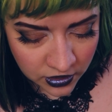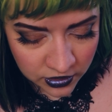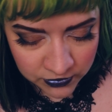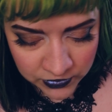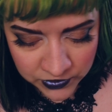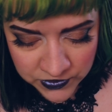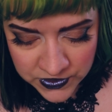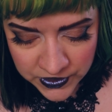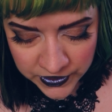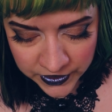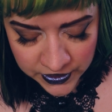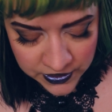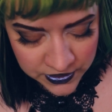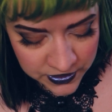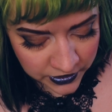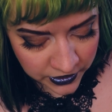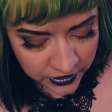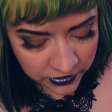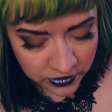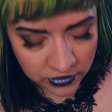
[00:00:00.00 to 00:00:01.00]
I'm also going to
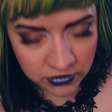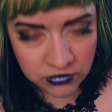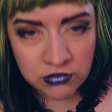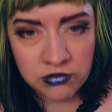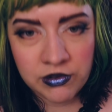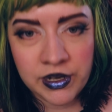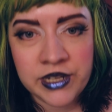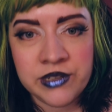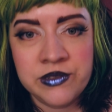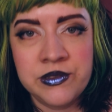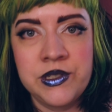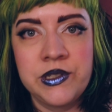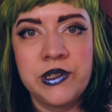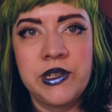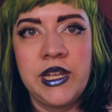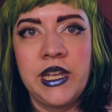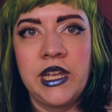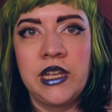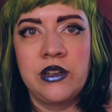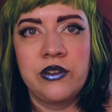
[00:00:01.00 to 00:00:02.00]
go around your
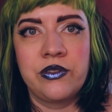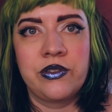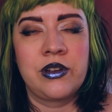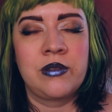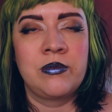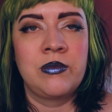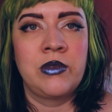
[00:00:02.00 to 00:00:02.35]
head for a